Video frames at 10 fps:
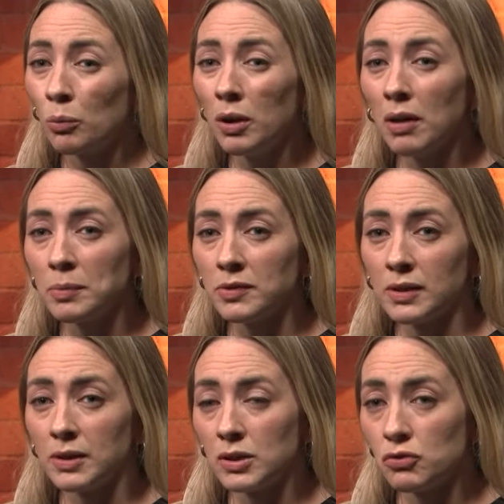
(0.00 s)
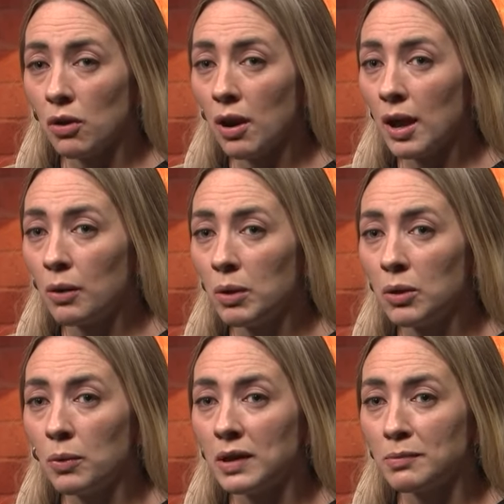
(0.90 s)
We're absolutely trying. We
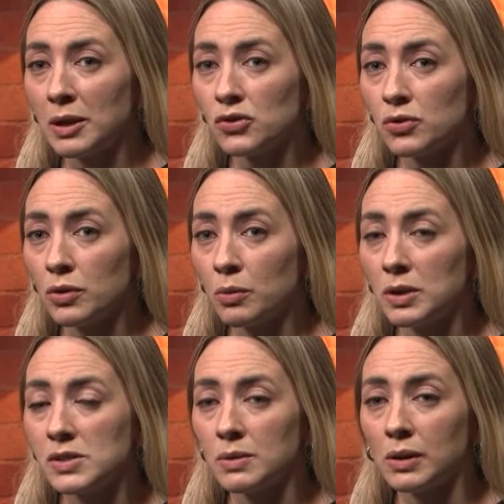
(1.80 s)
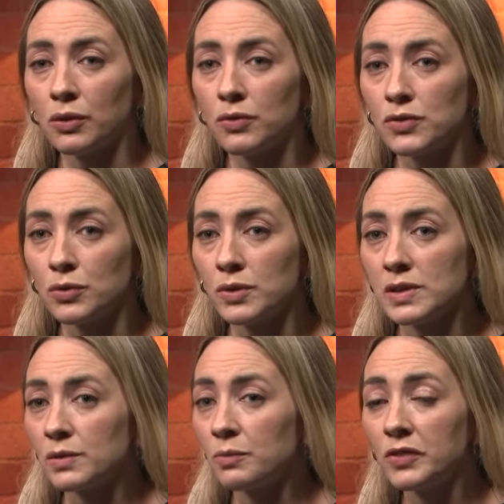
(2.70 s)
always make sure that we do a lot of
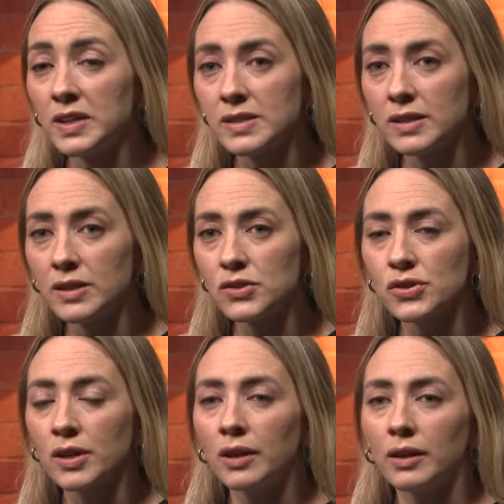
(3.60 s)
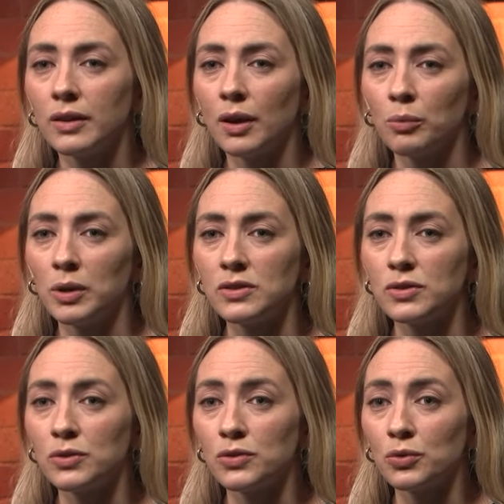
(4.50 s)
stories on vintage, that we
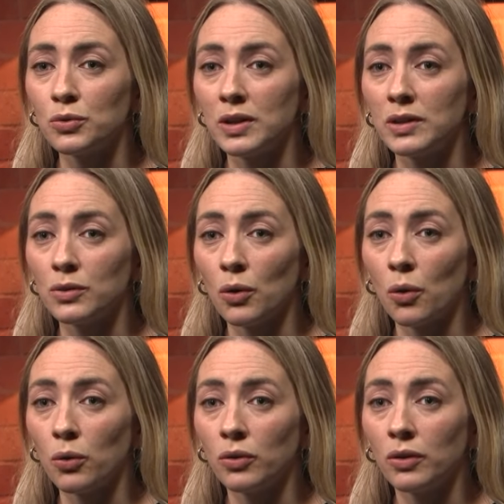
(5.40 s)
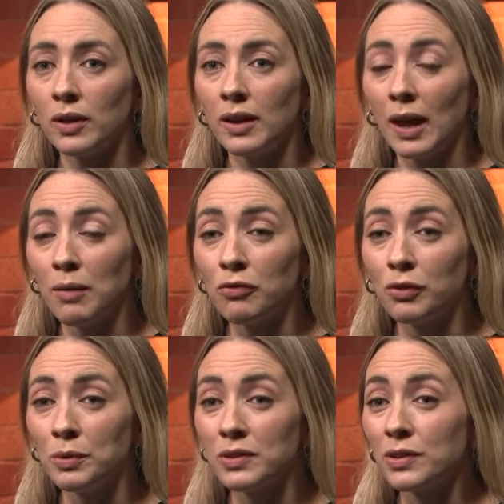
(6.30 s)
do stories on
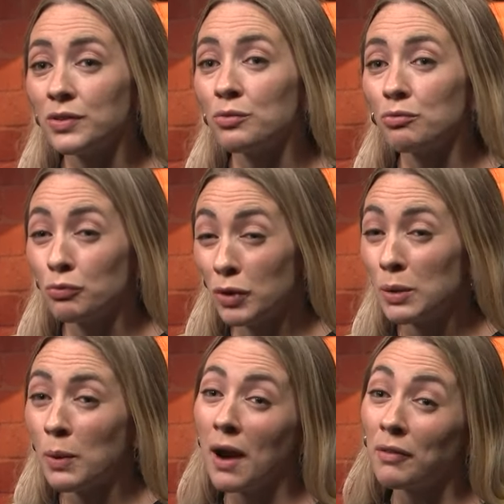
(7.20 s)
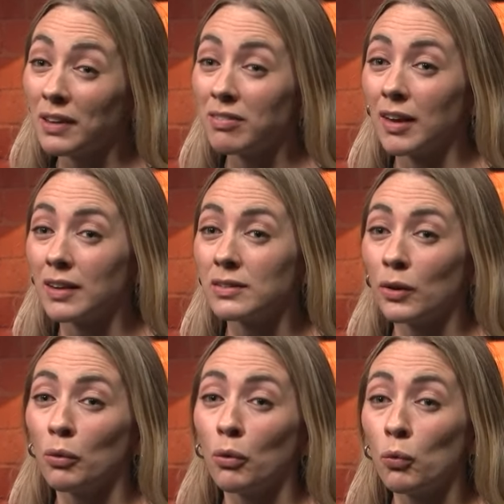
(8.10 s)
influencers re-wearing things
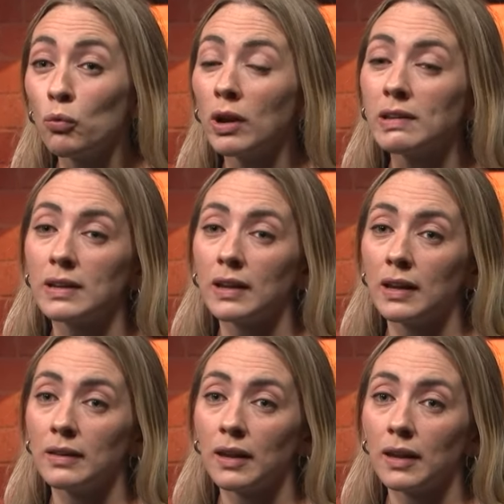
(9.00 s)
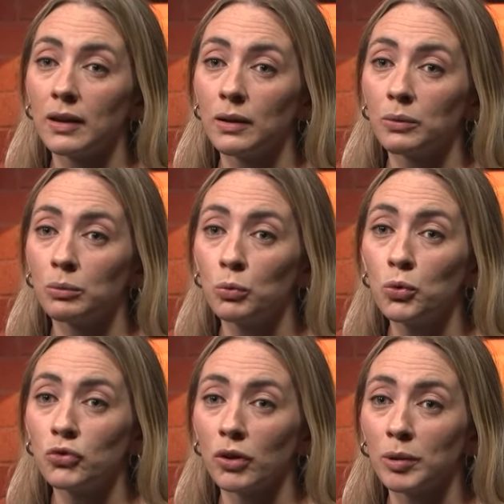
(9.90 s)
that are already in their
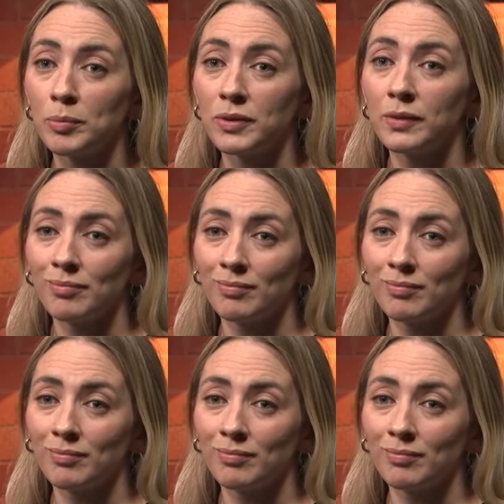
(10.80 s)
wardrobes.